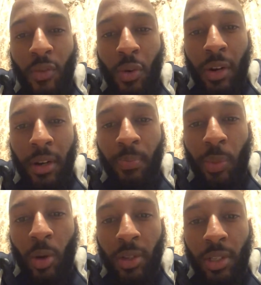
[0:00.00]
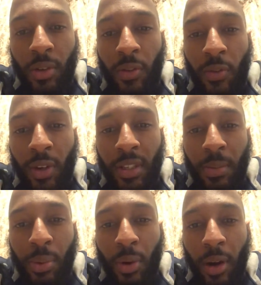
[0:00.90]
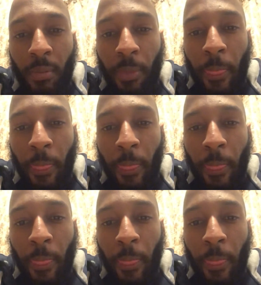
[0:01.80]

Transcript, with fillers: for or to for support.